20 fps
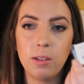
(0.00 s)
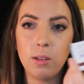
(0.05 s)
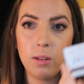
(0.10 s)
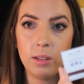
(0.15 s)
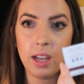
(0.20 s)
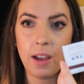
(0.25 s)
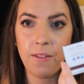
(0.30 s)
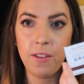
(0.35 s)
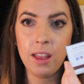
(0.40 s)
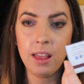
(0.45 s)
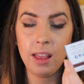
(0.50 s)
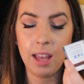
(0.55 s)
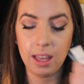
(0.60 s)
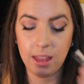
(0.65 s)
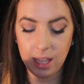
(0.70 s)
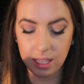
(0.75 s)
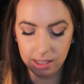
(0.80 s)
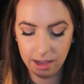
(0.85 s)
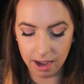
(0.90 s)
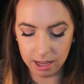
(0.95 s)
So I'll definitely
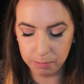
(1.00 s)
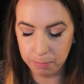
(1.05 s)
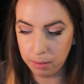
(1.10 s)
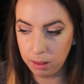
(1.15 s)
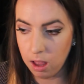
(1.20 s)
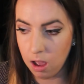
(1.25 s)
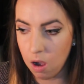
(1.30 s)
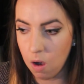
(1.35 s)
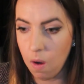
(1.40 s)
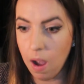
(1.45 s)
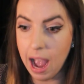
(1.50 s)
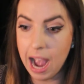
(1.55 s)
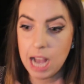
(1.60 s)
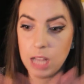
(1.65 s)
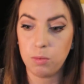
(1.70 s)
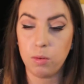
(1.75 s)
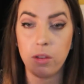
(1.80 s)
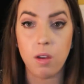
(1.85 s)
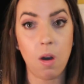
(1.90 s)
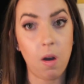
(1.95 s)
link these guys below as with